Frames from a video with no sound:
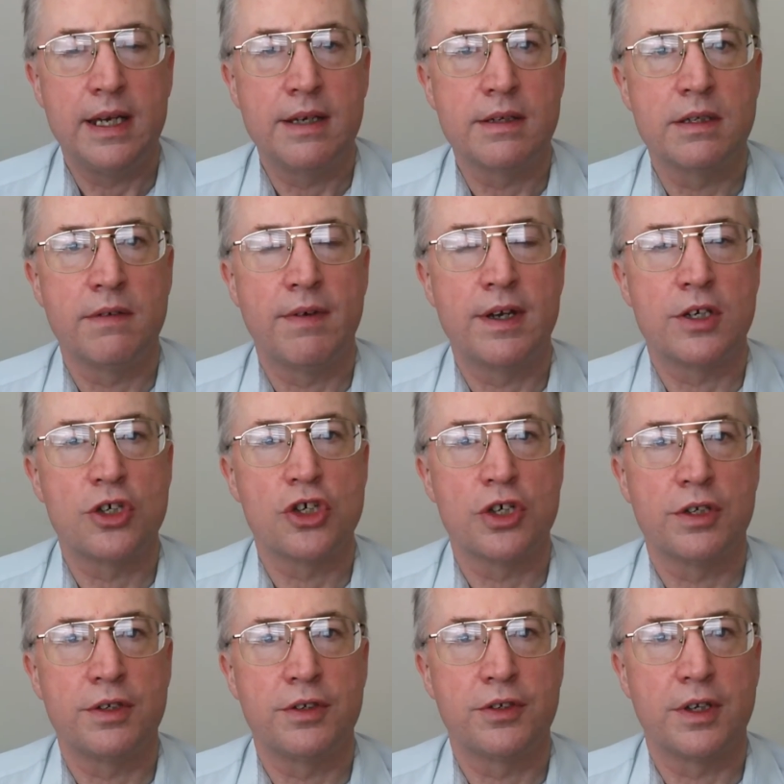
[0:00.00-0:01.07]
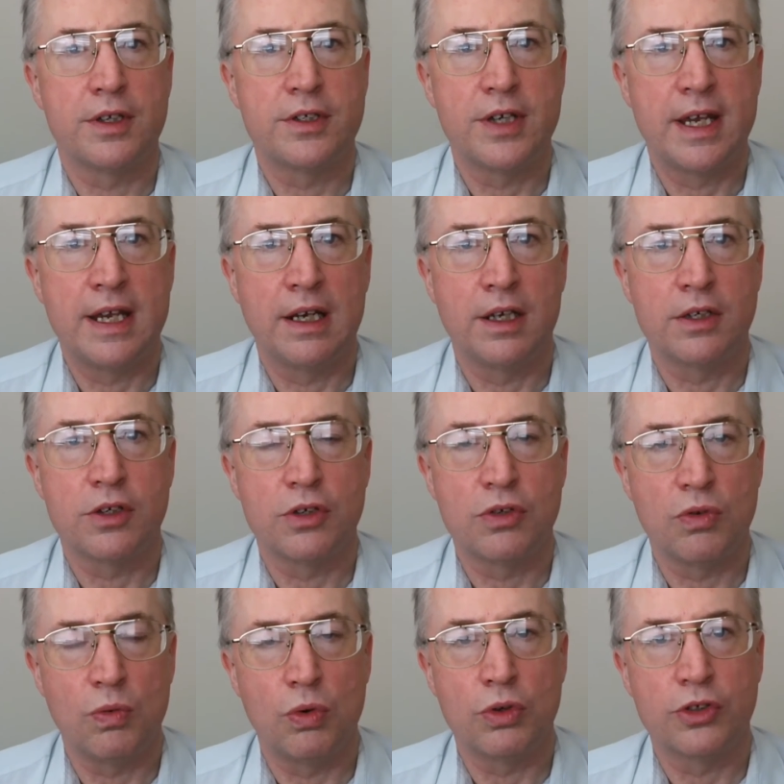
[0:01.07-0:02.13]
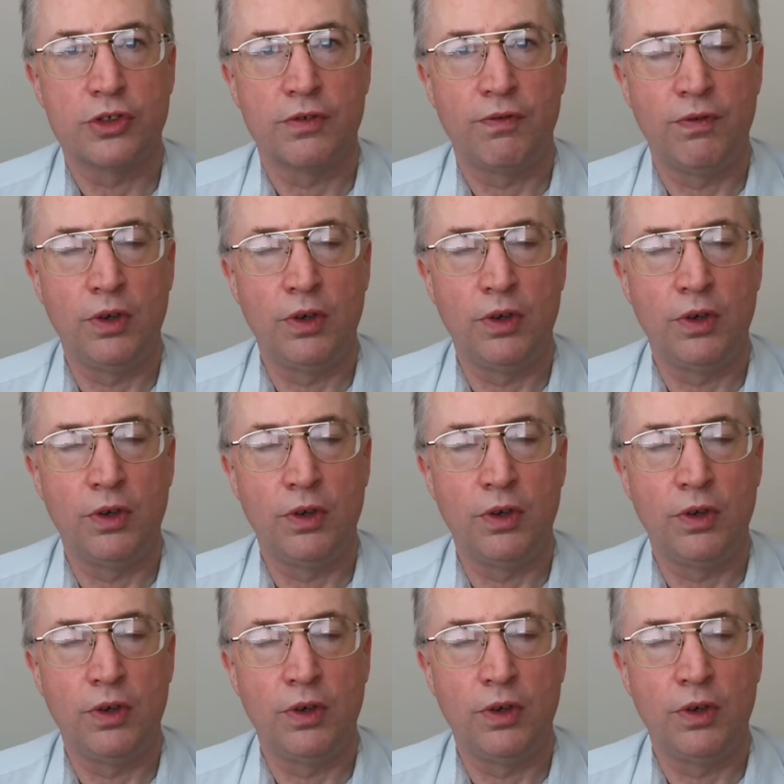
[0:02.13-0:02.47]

interventions tailored towards